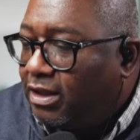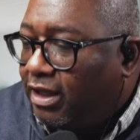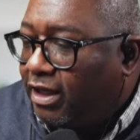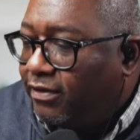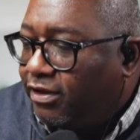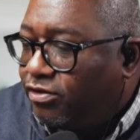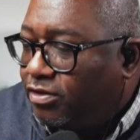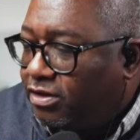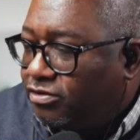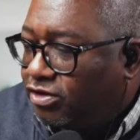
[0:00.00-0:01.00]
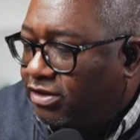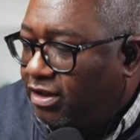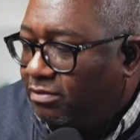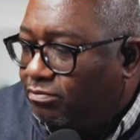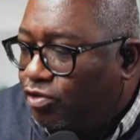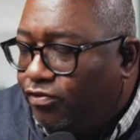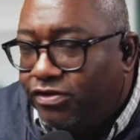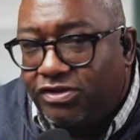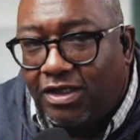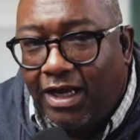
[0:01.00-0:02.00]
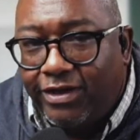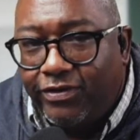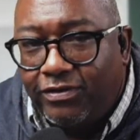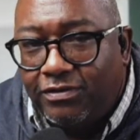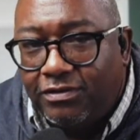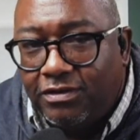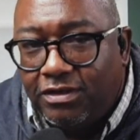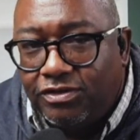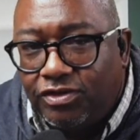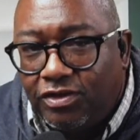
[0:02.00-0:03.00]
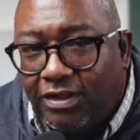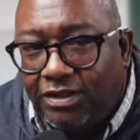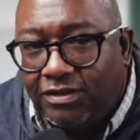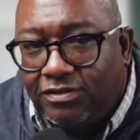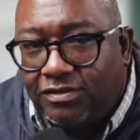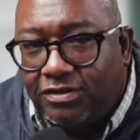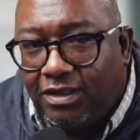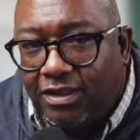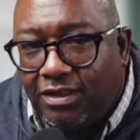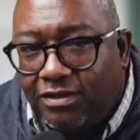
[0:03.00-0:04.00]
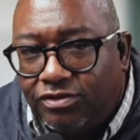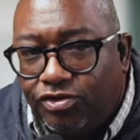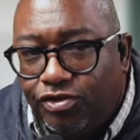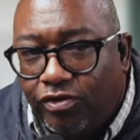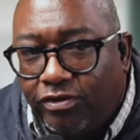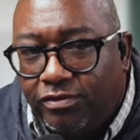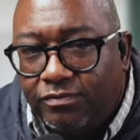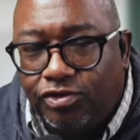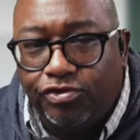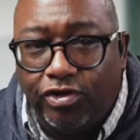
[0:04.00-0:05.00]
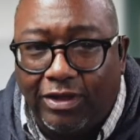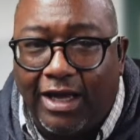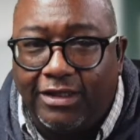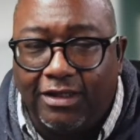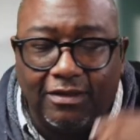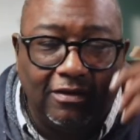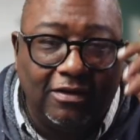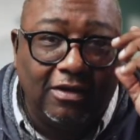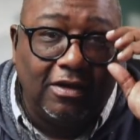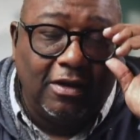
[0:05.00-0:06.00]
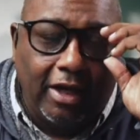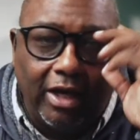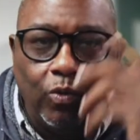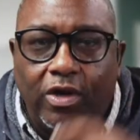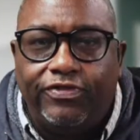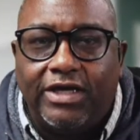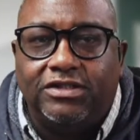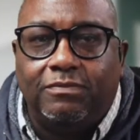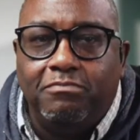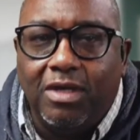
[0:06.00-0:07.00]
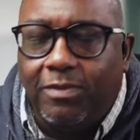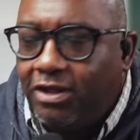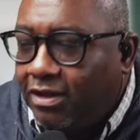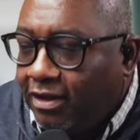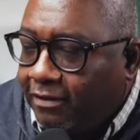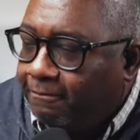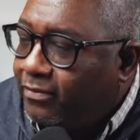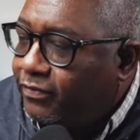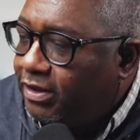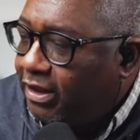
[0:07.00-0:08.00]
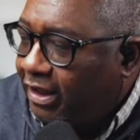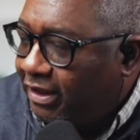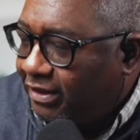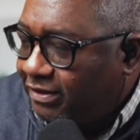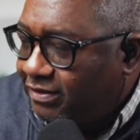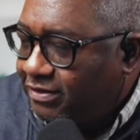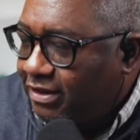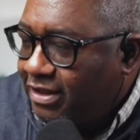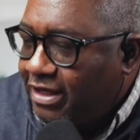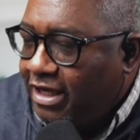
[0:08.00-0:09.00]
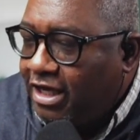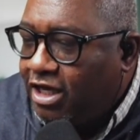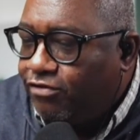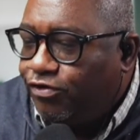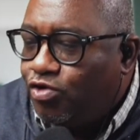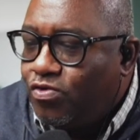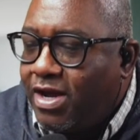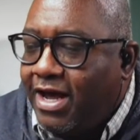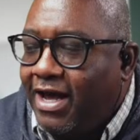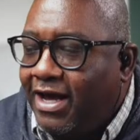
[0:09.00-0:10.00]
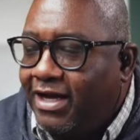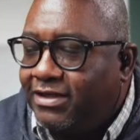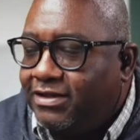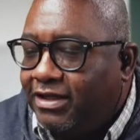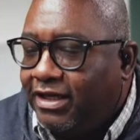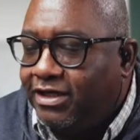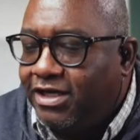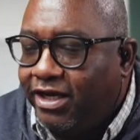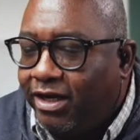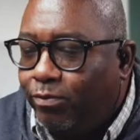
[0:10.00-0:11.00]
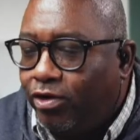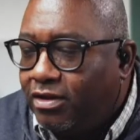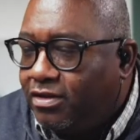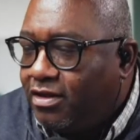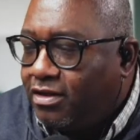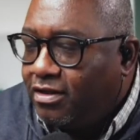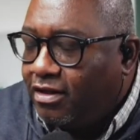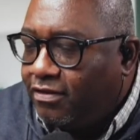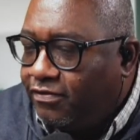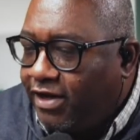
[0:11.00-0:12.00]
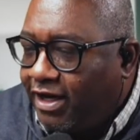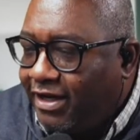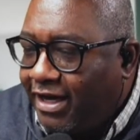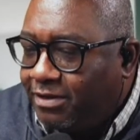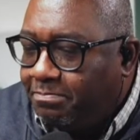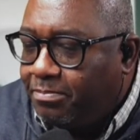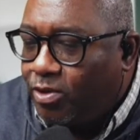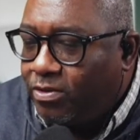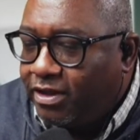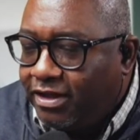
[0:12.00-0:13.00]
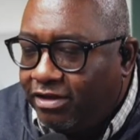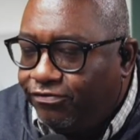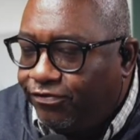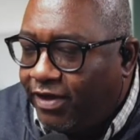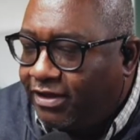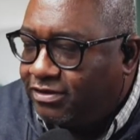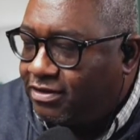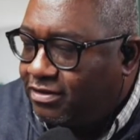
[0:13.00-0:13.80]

And then you can just kind of move the slider so that it's to your liking. And what that's mimicking is if you had a camera that had a bokeh effect,